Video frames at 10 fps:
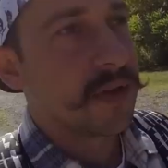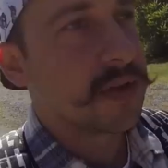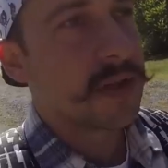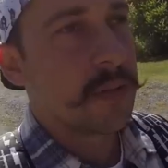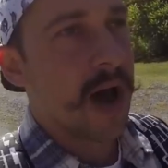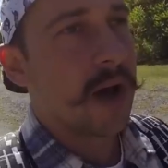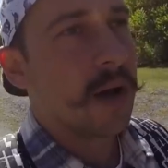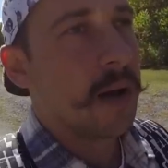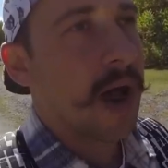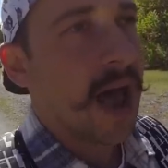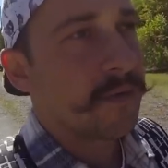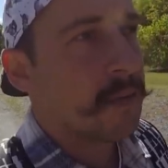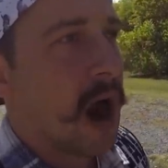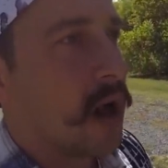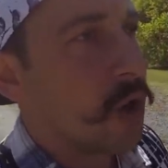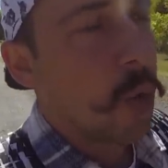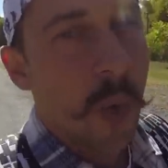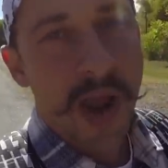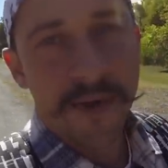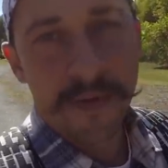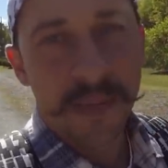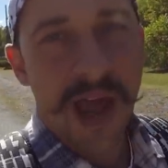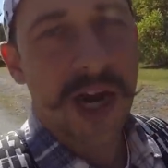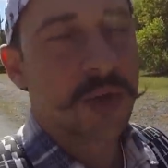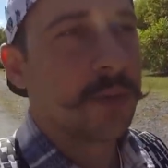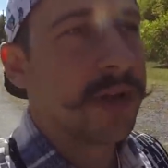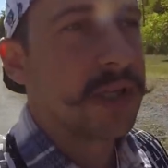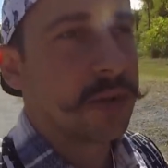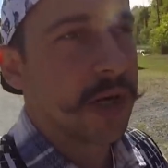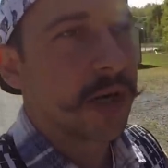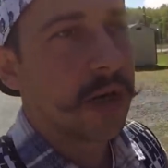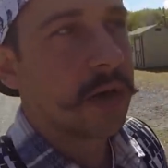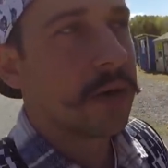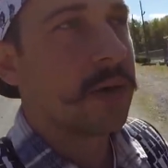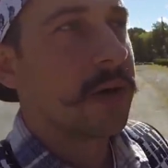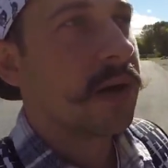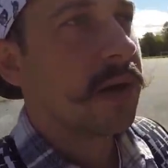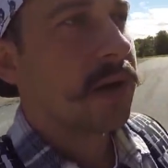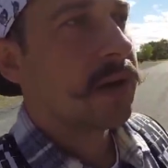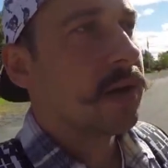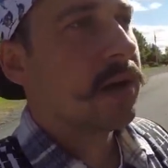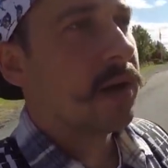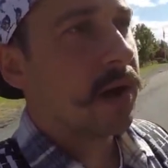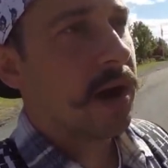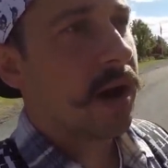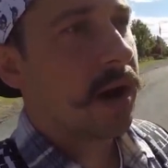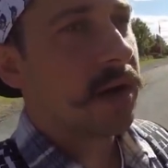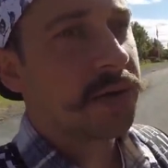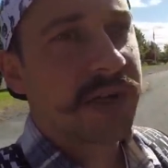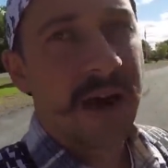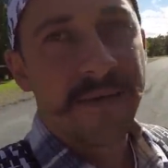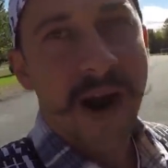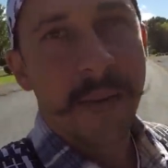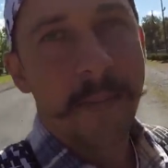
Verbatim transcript: This is about half a mile away from the actual place we're gonna go. Uh, just gotta find